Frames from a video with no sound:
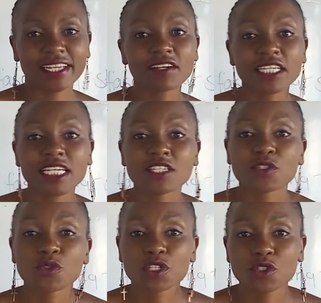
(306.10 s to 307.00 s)
now let us
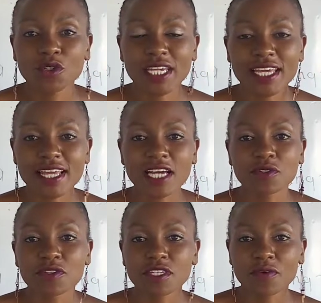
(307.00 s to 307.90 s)
do it together
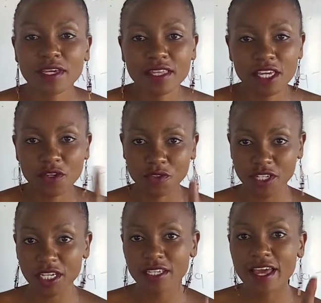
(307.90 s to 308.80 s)
to see whether you
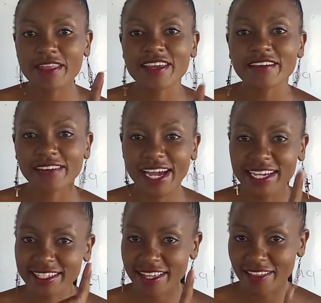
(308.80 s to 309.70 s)
did the
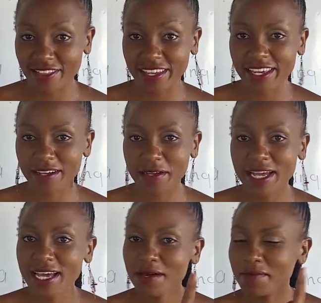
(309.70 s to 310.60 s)
right thing.
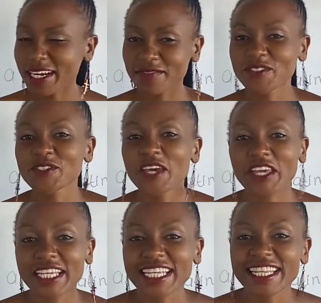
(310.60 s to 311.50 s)
But I'm sure
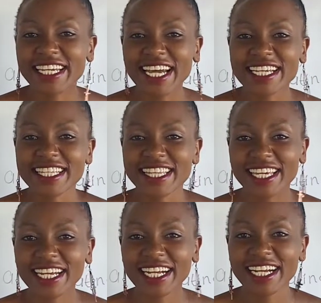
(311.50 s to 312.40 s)
you did the right
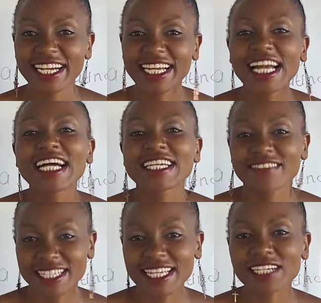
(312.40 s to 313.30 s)
thing.
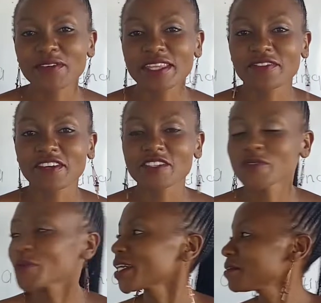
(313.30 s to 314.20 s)
We start with the
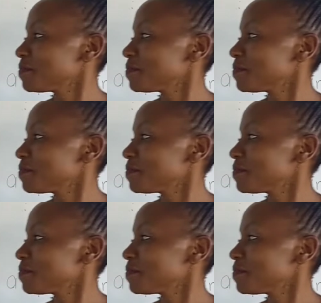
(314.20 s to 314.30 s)
first one.